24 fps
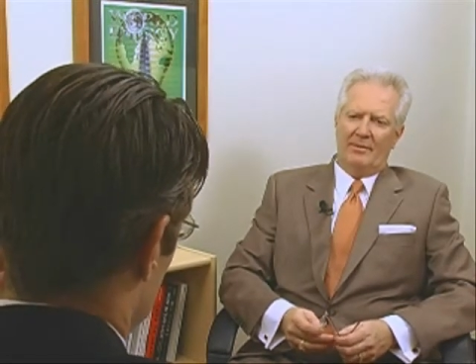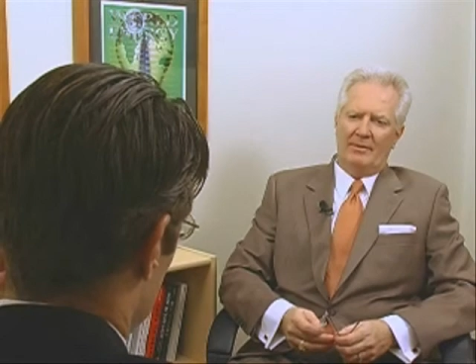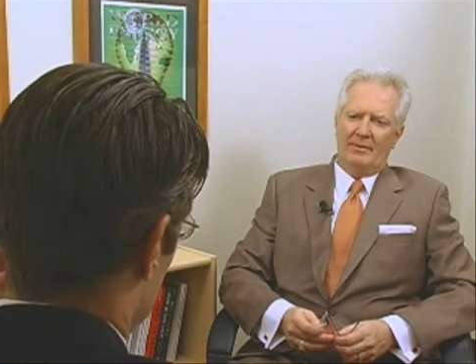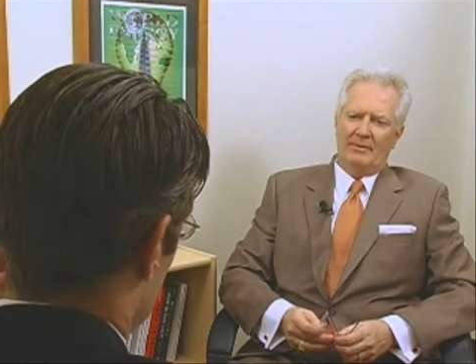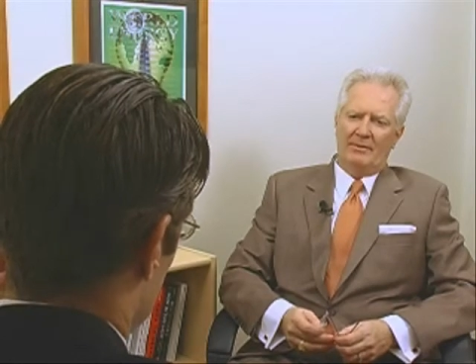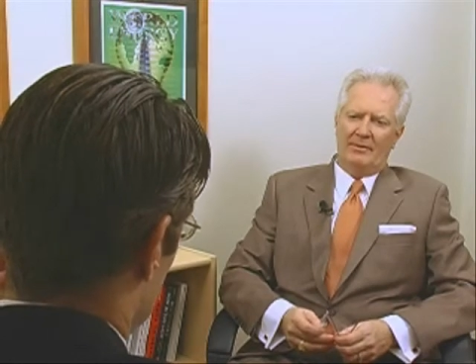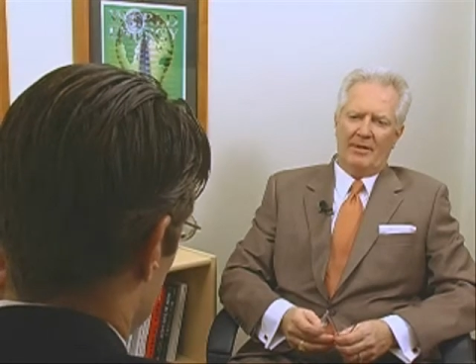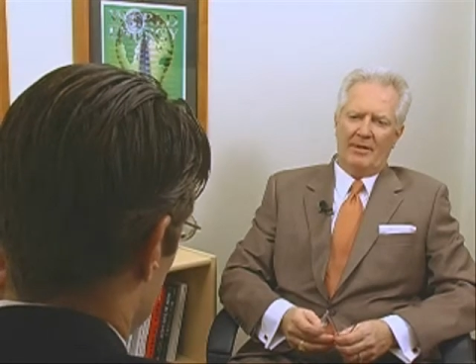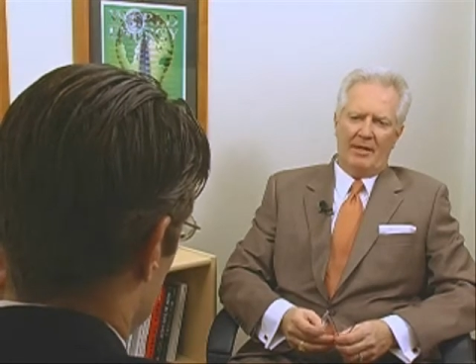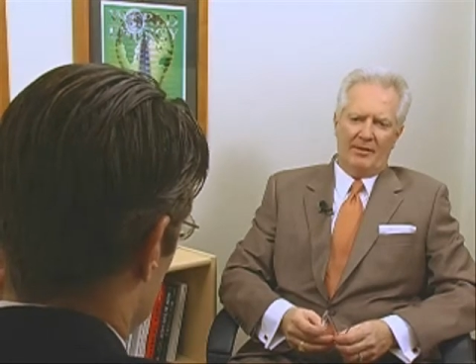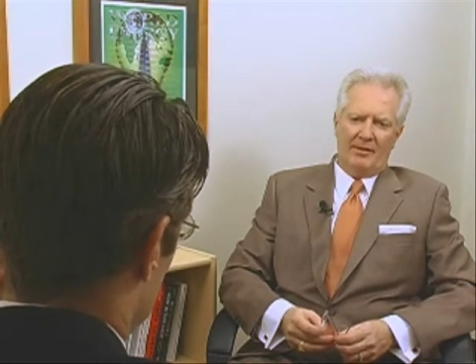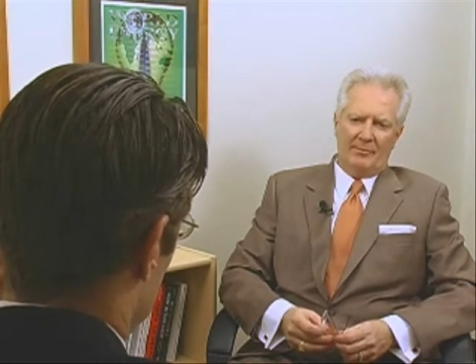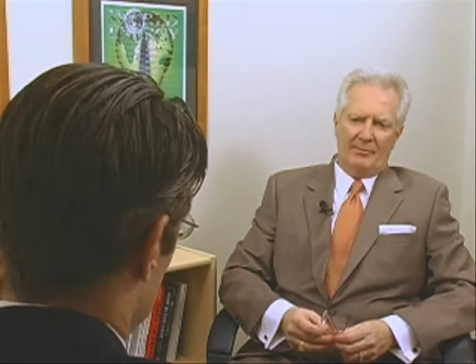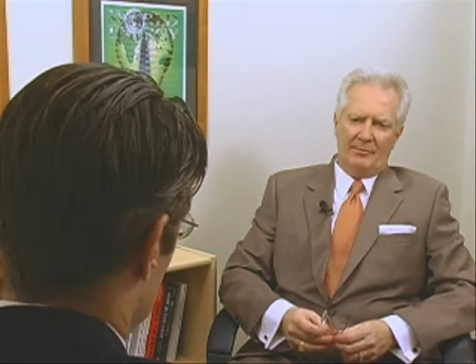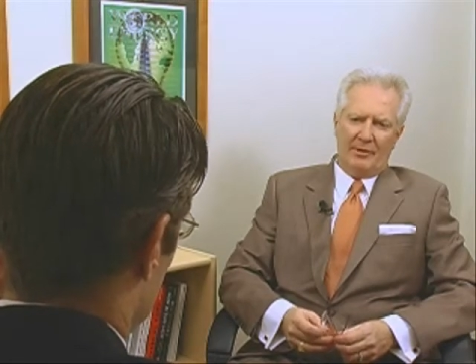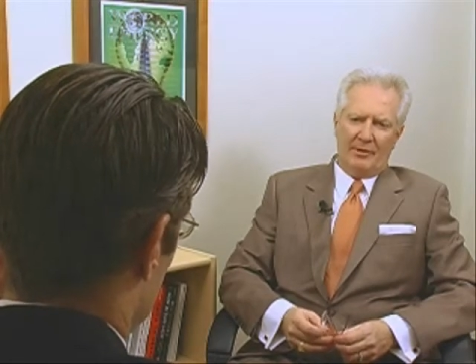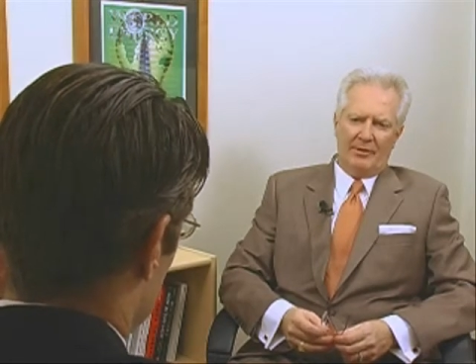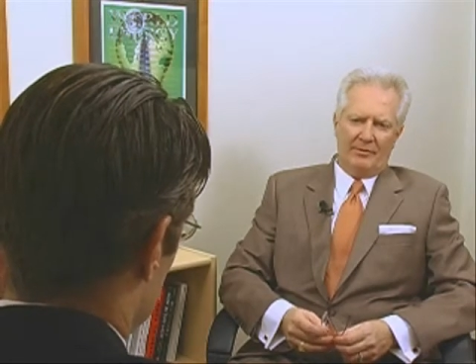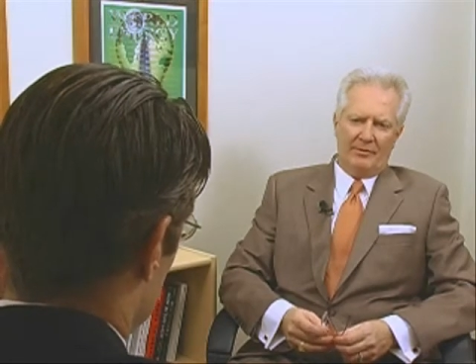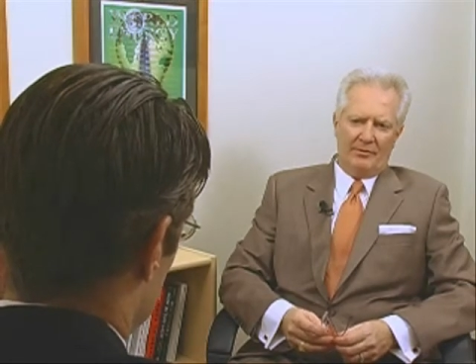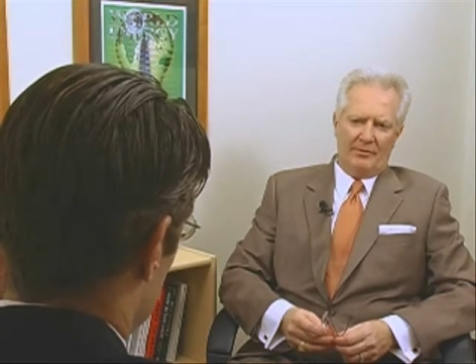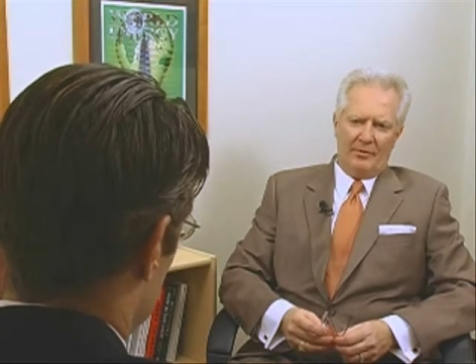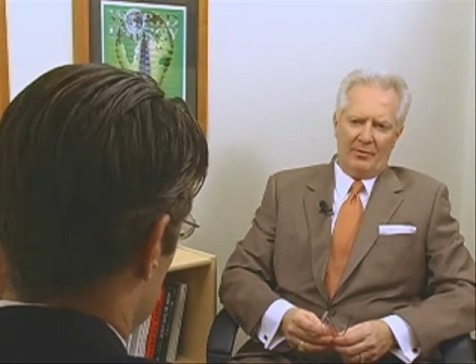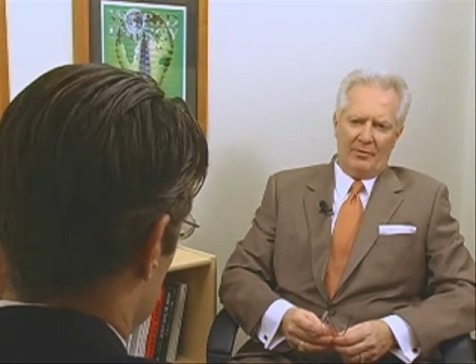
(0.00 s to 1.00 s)

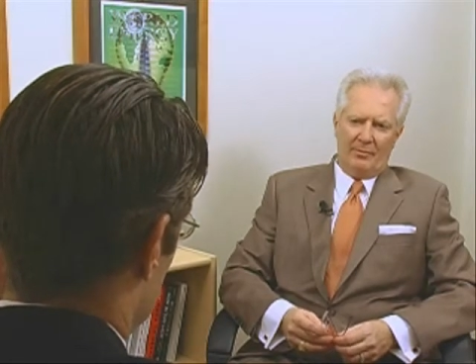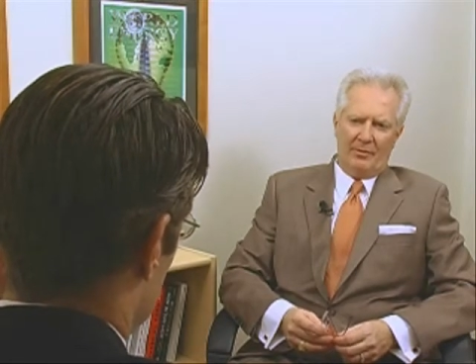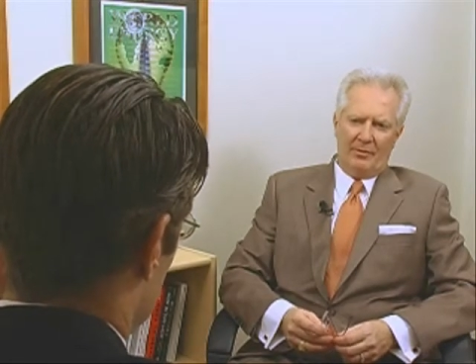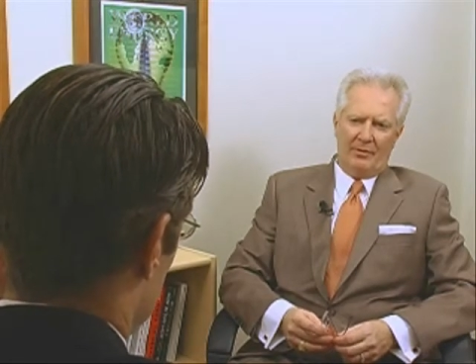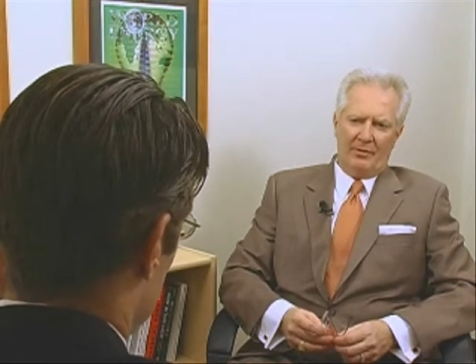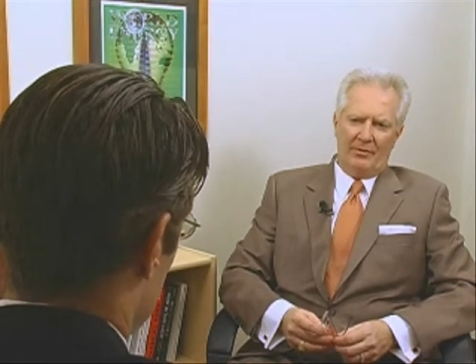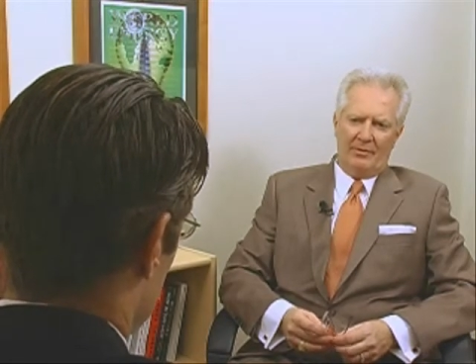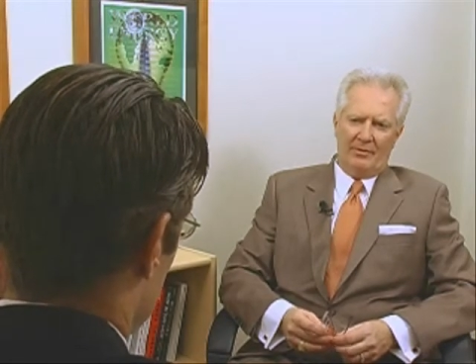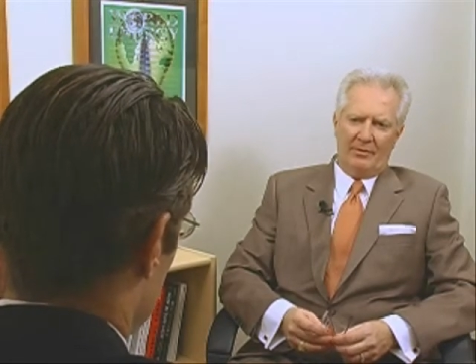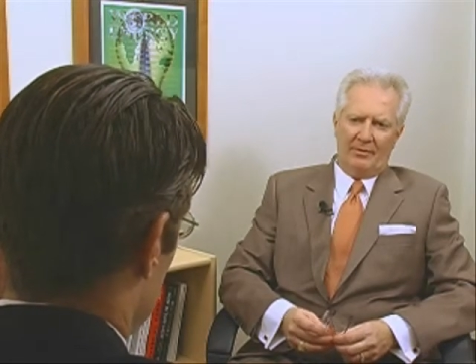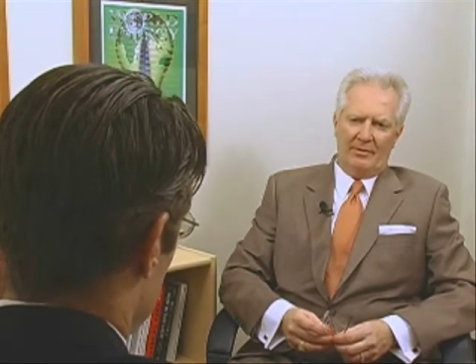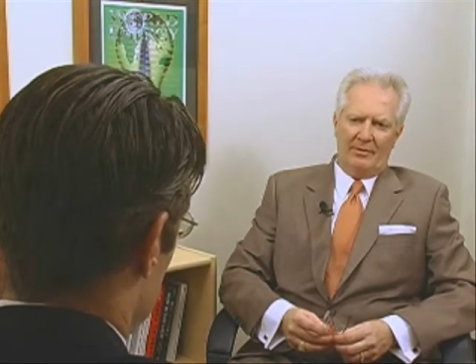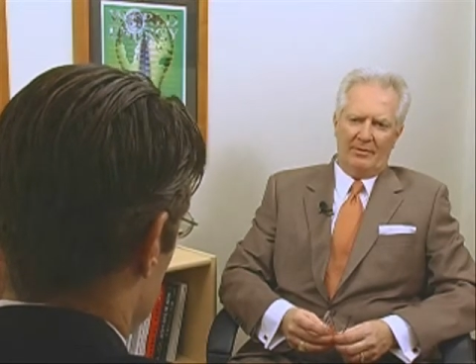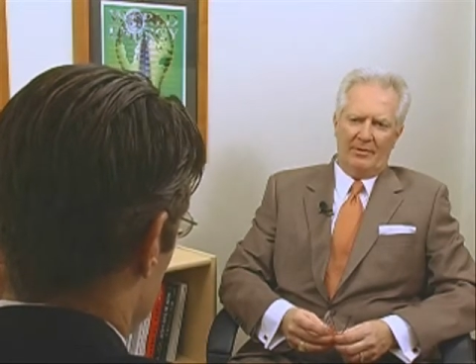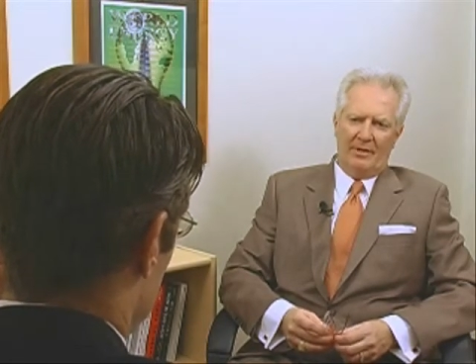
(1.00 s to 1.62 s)
seismic interpreter